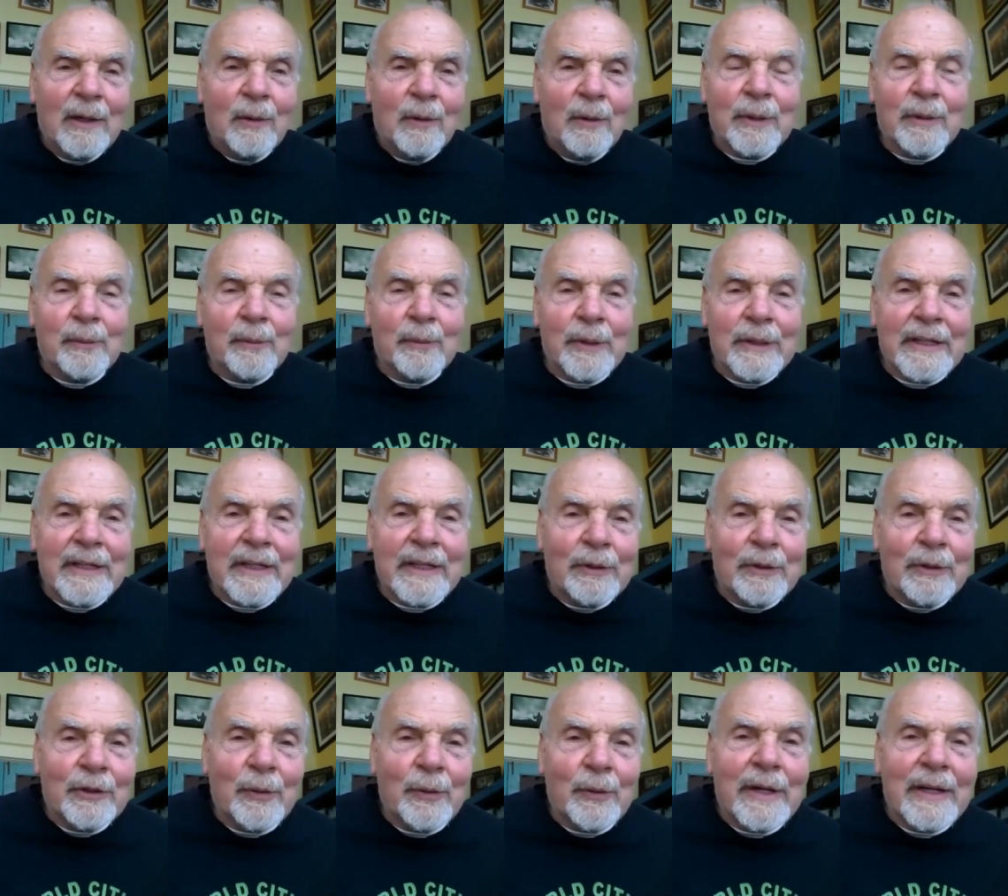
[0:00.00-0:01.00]
We, we did,
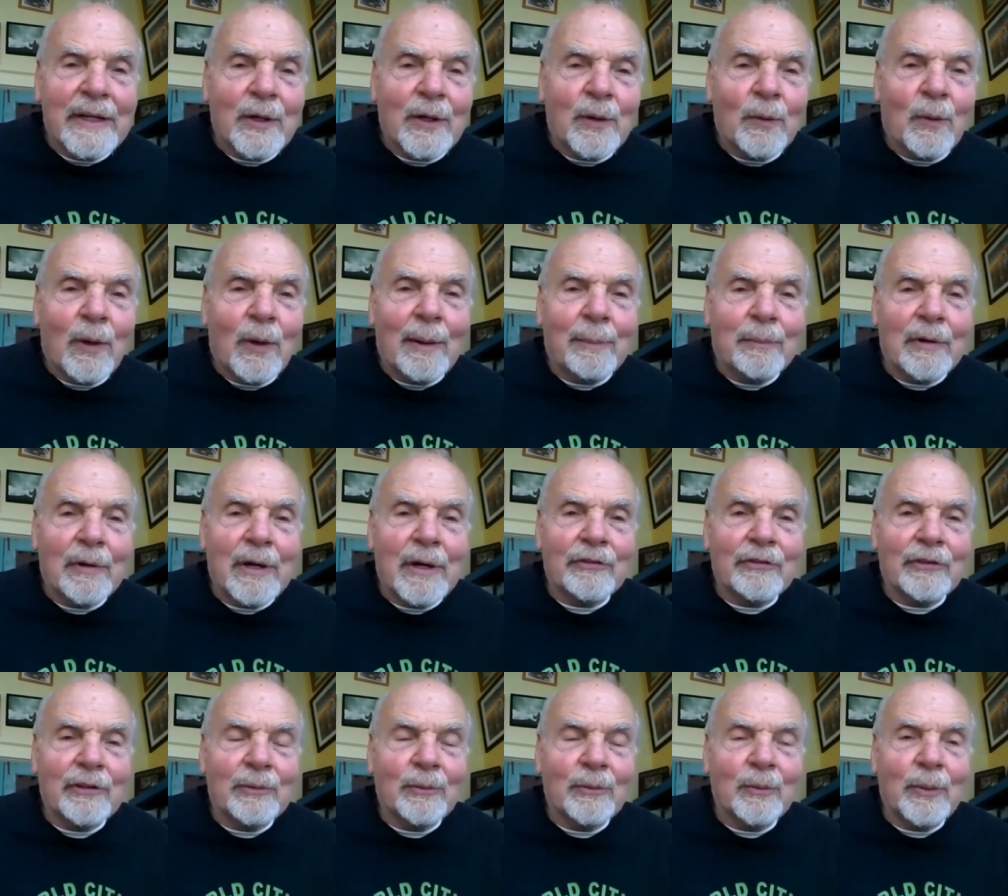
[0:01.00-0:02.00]
we're doing it in
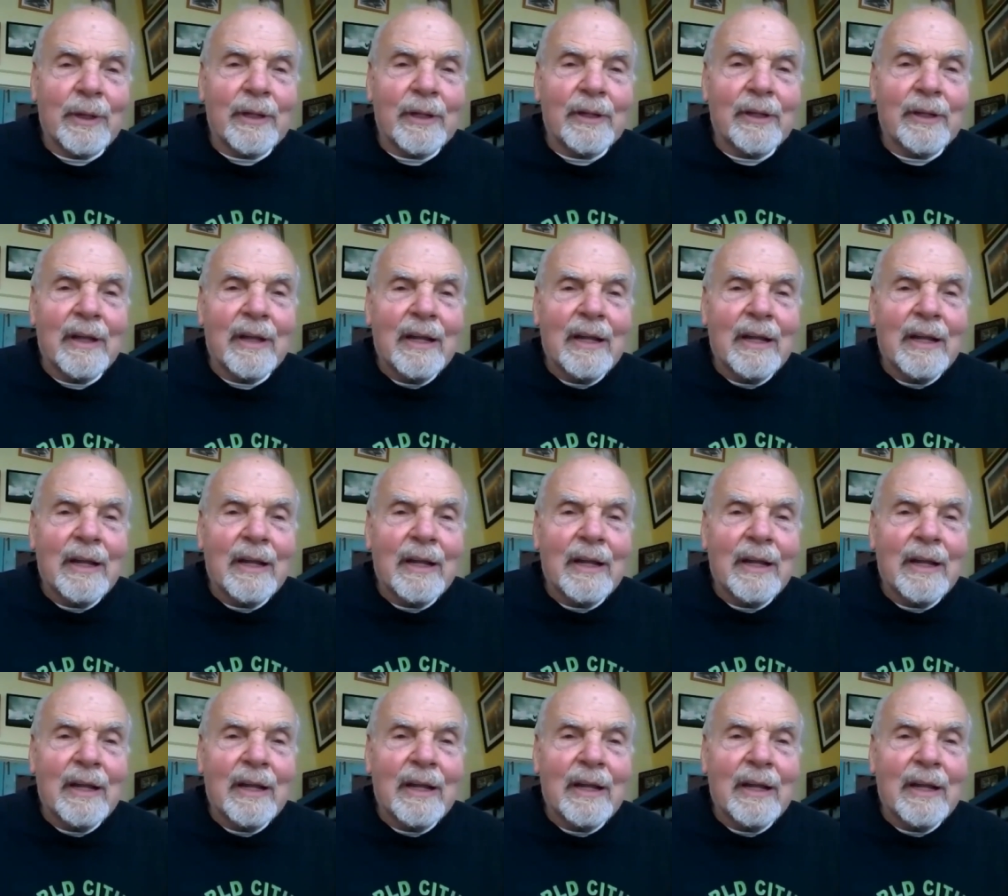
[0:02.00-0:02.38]
cooperation with